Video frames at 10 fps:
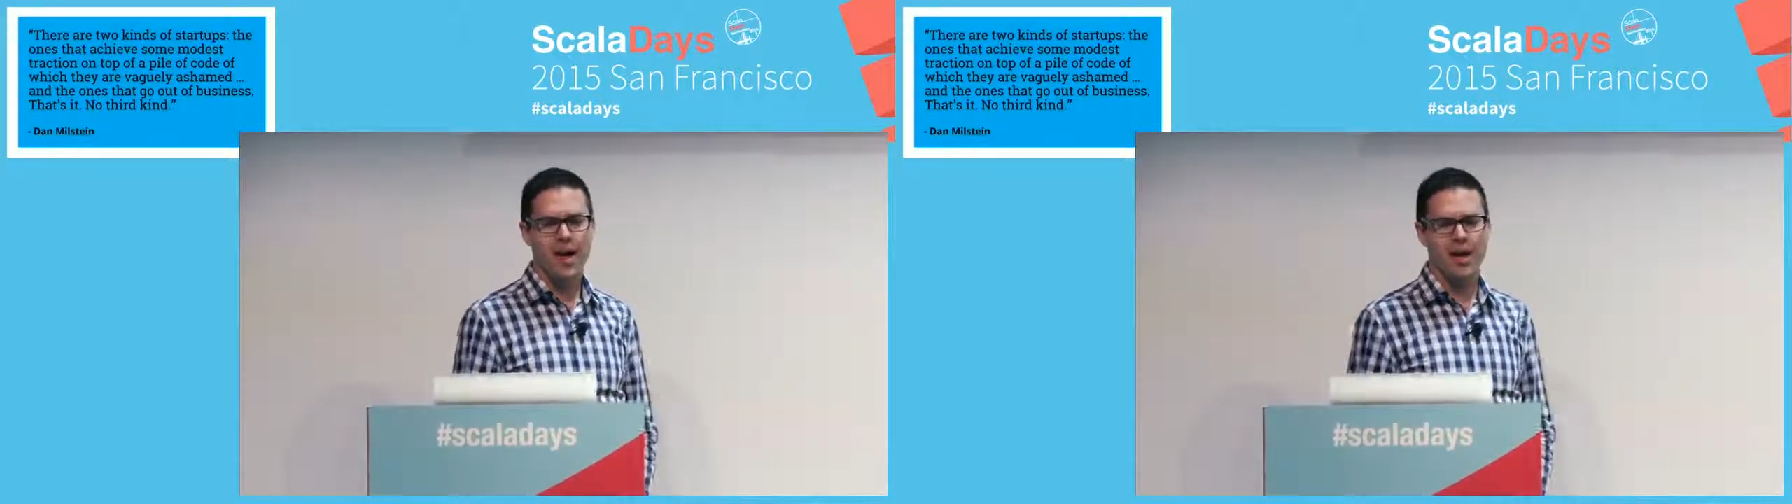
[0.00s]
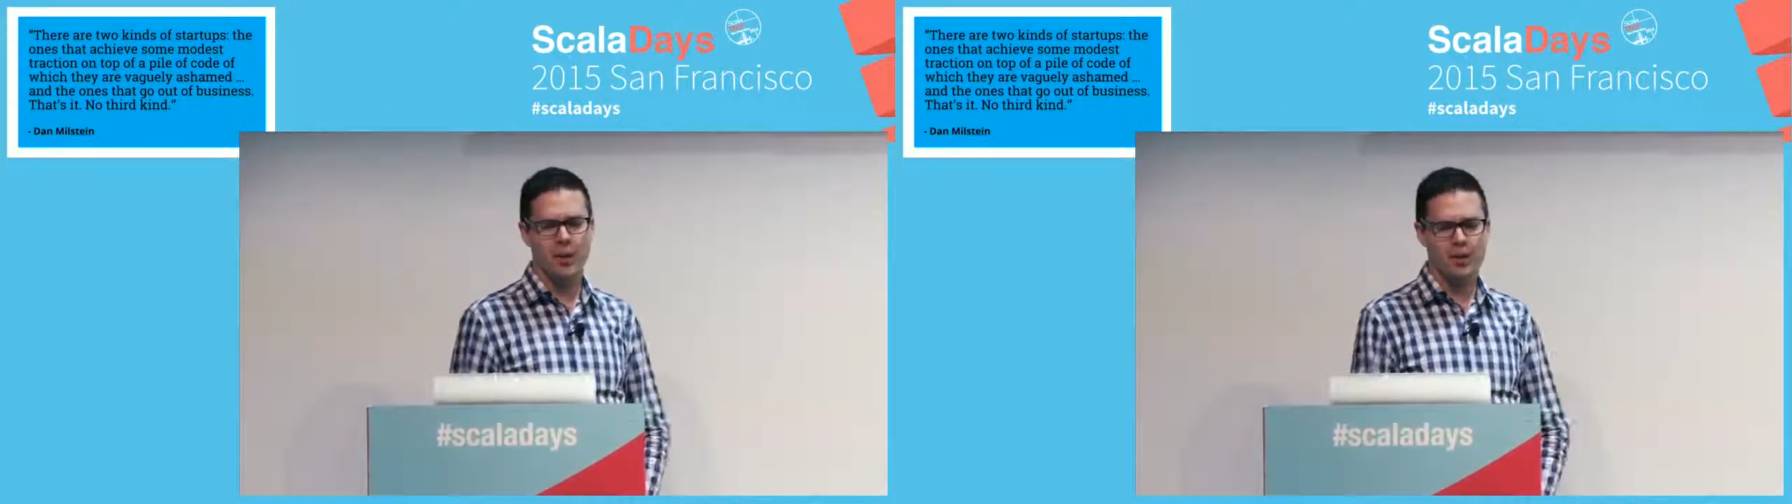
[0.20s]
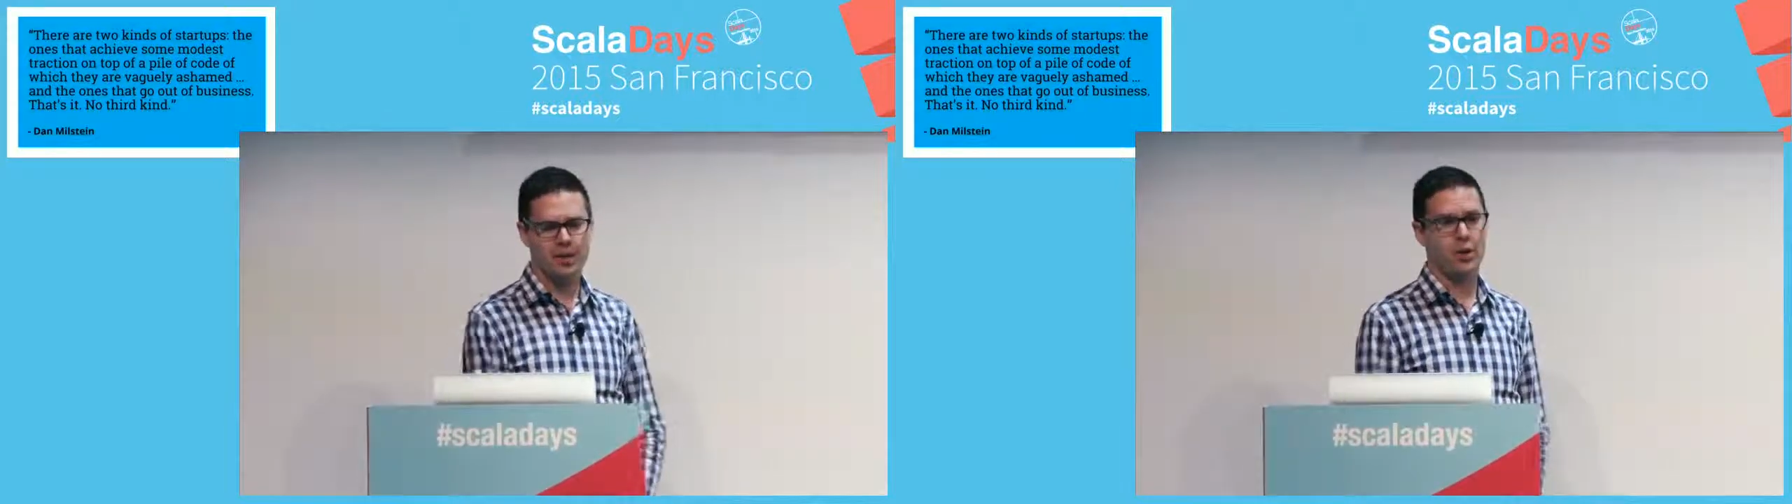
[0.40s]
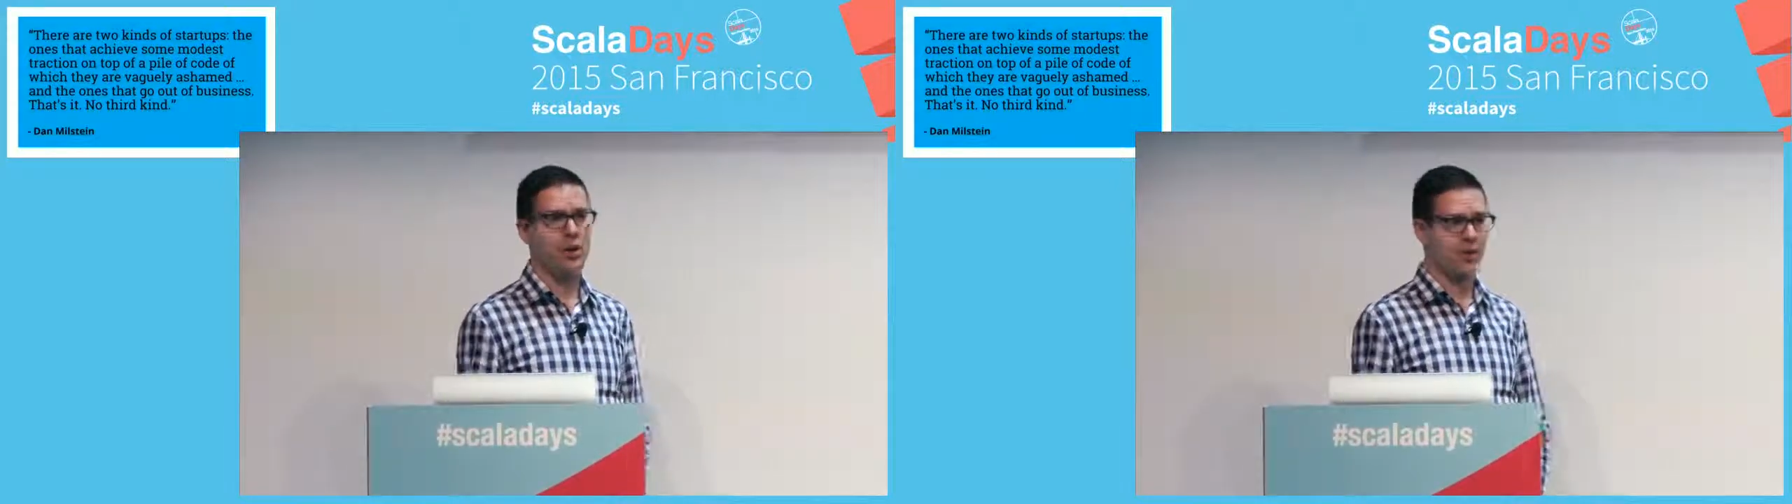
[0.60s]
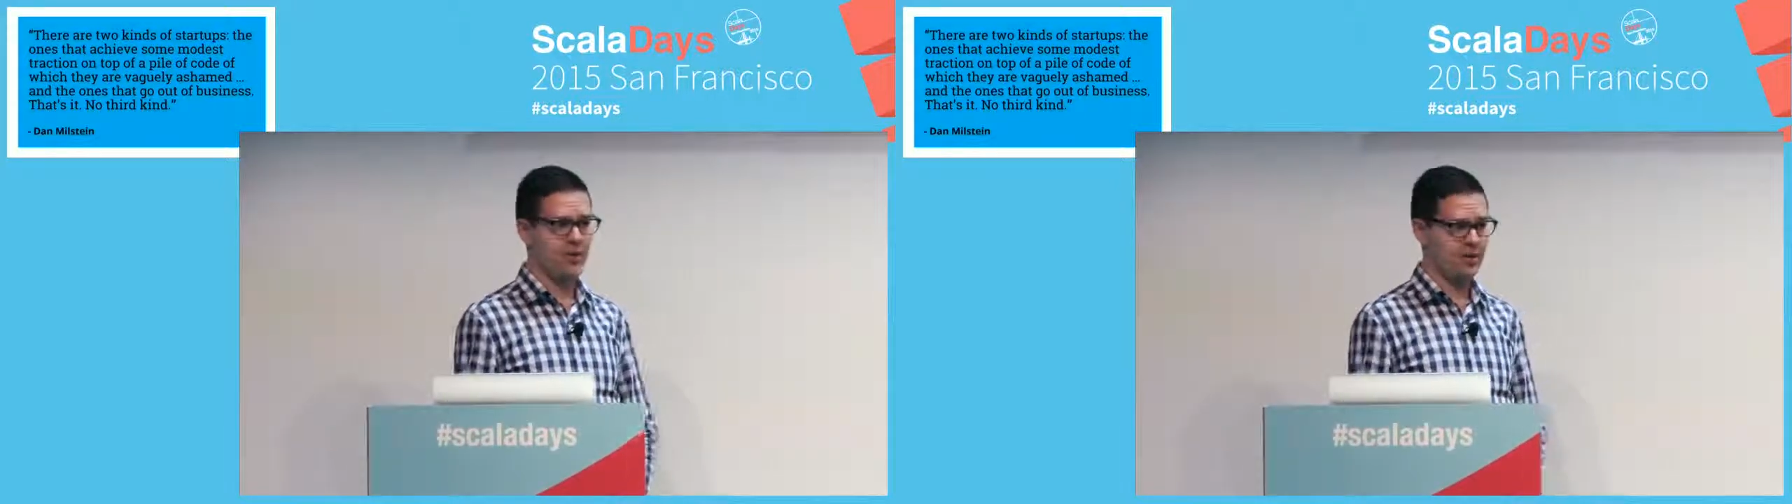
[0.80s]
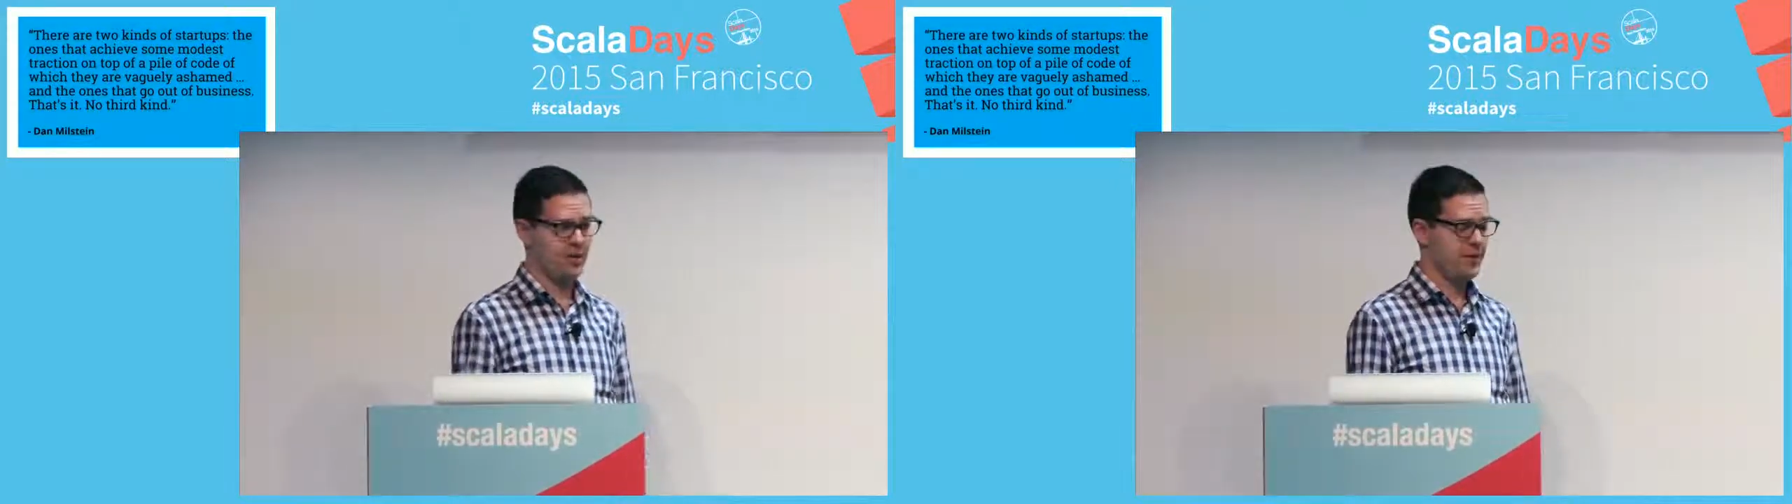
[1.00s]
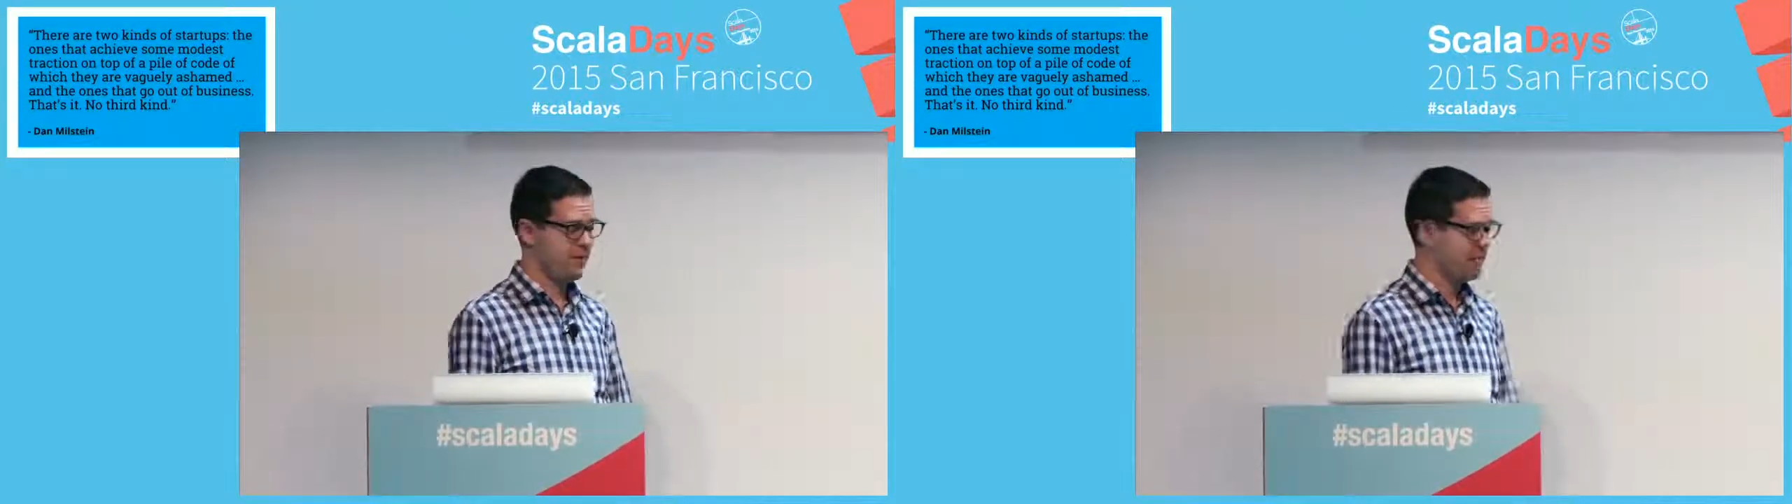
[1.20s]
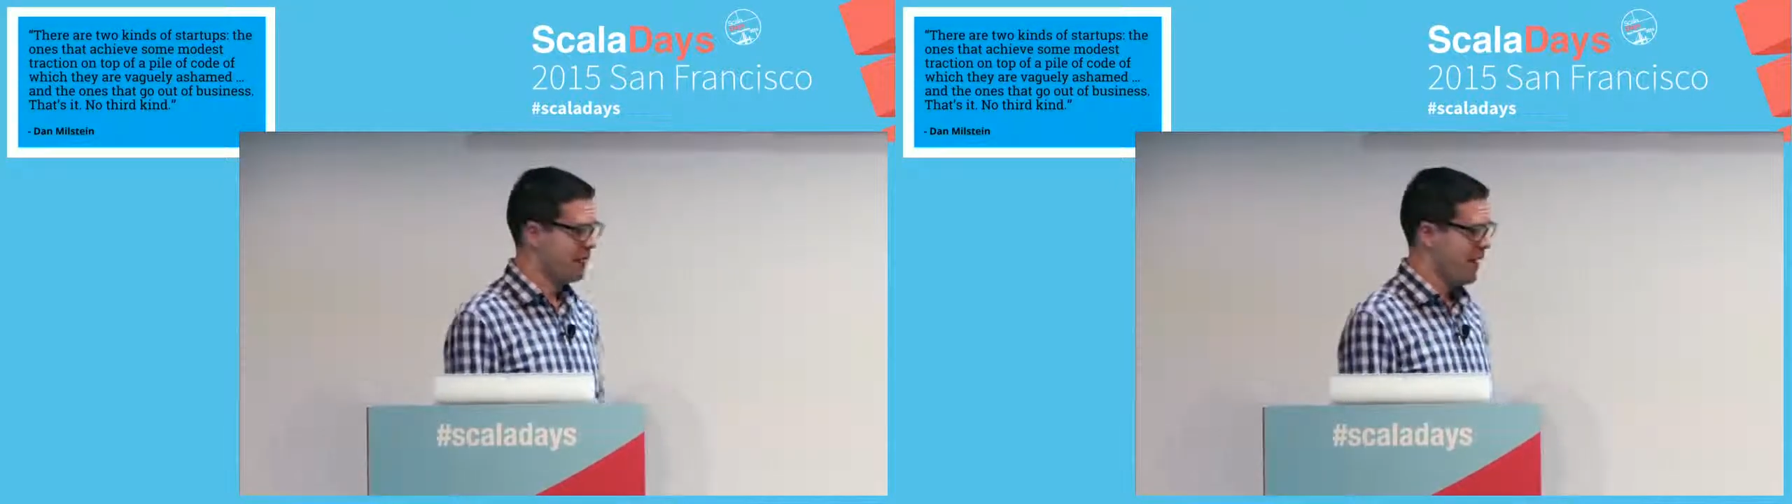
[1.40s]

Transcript: and the ones that go out of business.